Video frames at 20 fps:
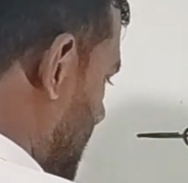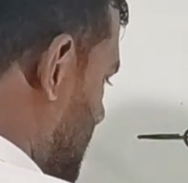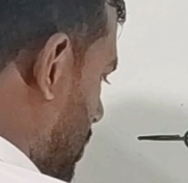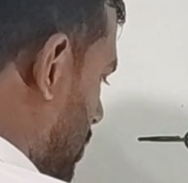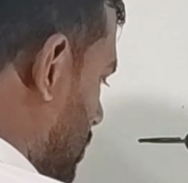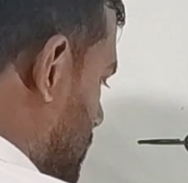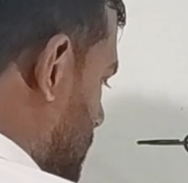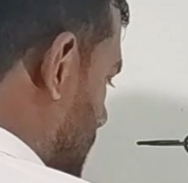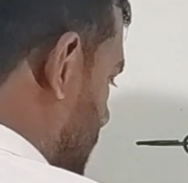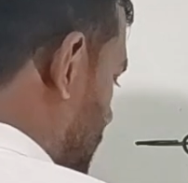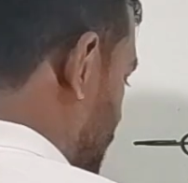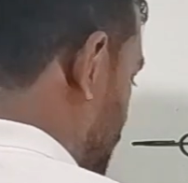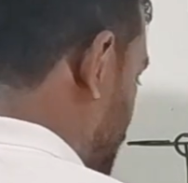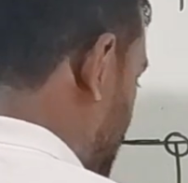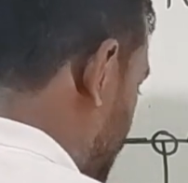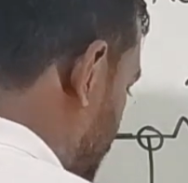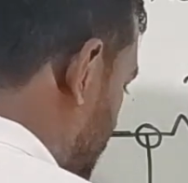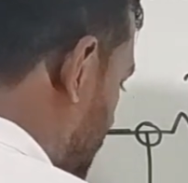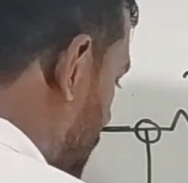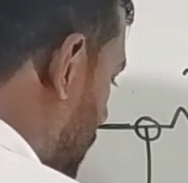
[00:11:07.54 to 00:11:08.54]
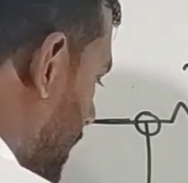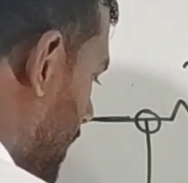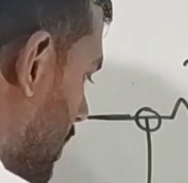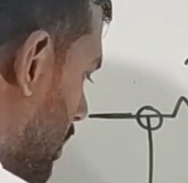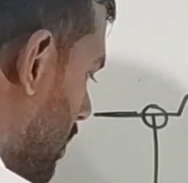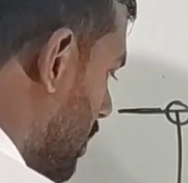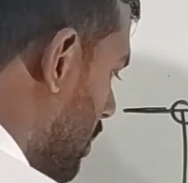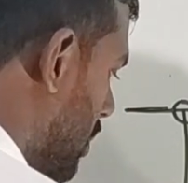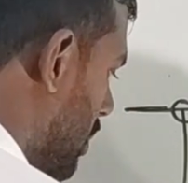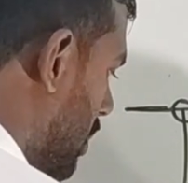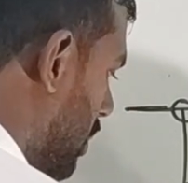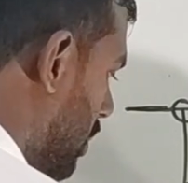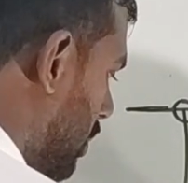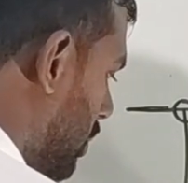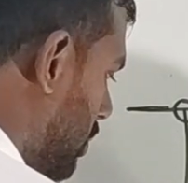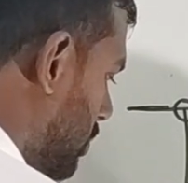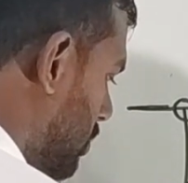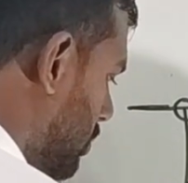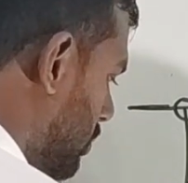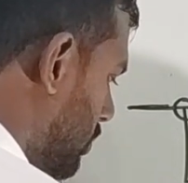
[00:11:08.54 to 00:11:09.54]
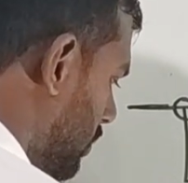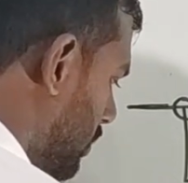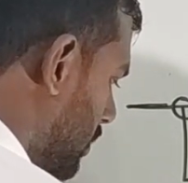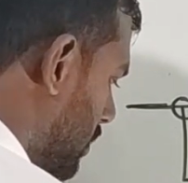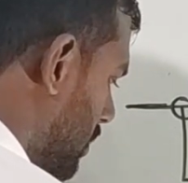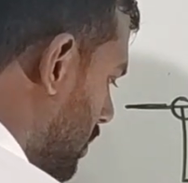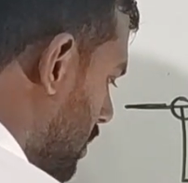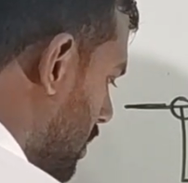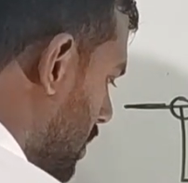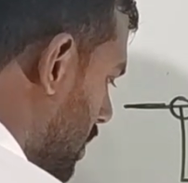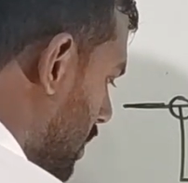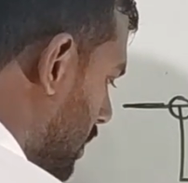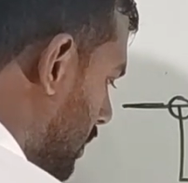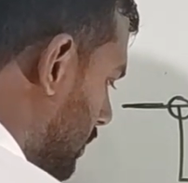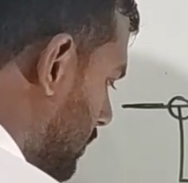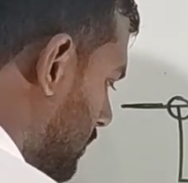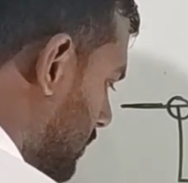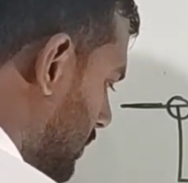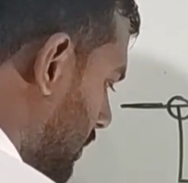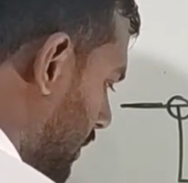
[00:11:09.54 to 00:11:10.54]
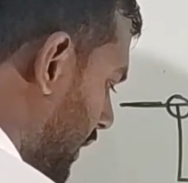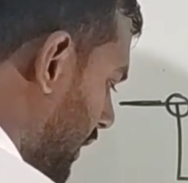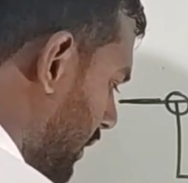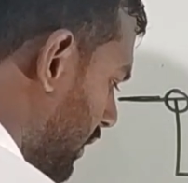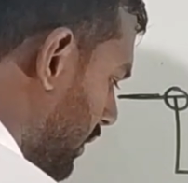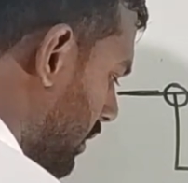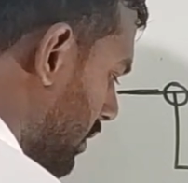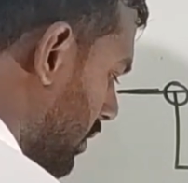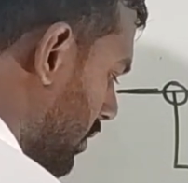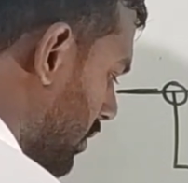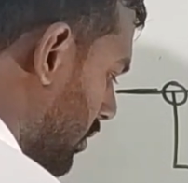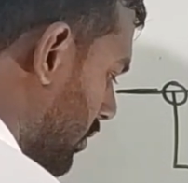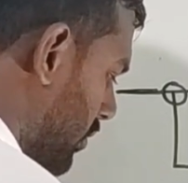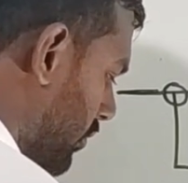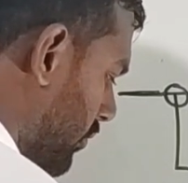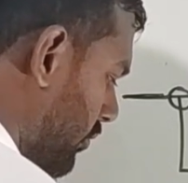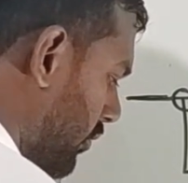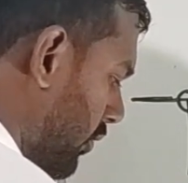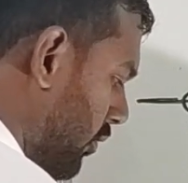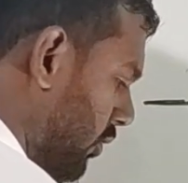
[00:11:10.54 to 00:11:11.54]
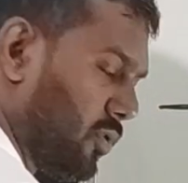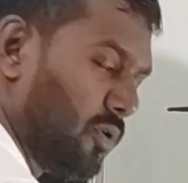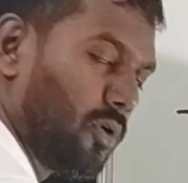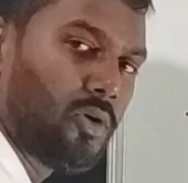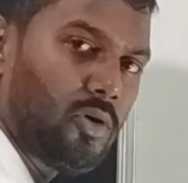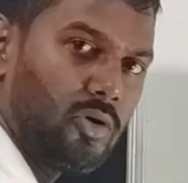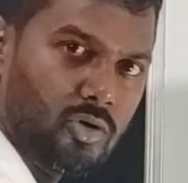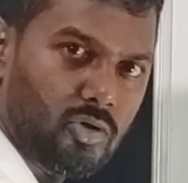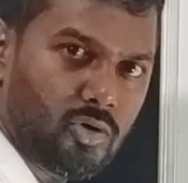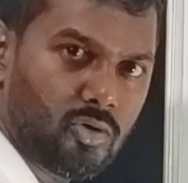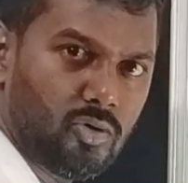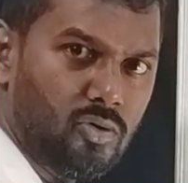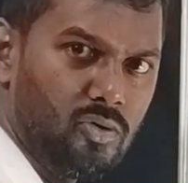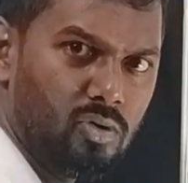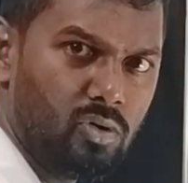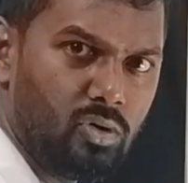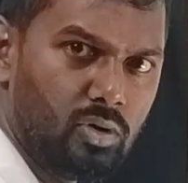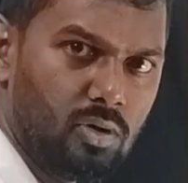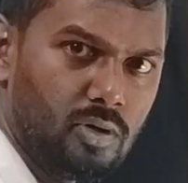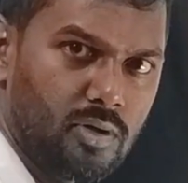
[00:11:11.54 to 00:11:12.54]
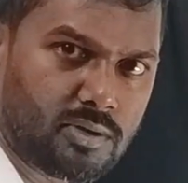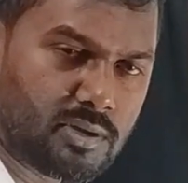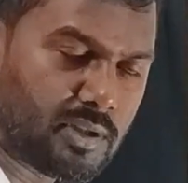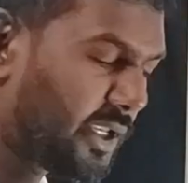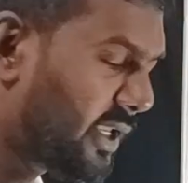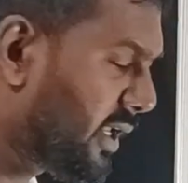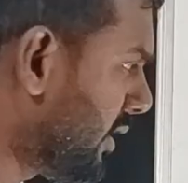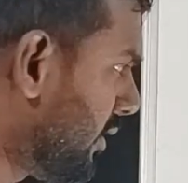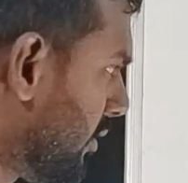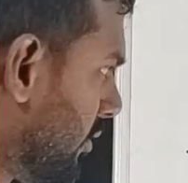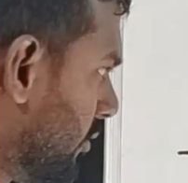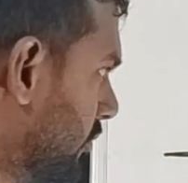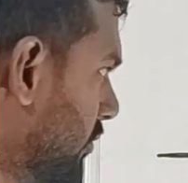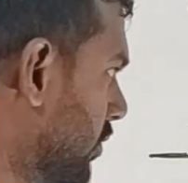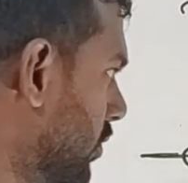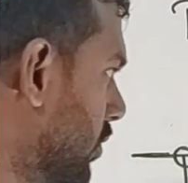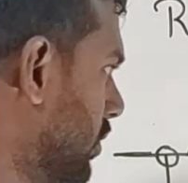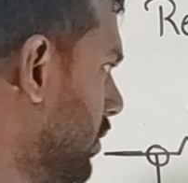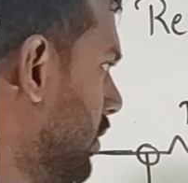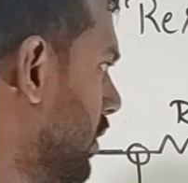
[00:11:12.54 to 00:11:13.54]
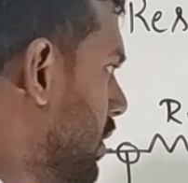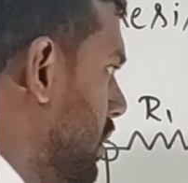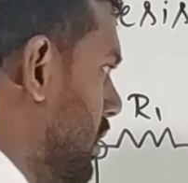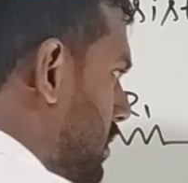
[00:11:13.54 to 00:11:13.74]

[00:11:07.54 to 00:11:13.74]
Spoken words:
this question. Okay, 2 3 4 2 3 4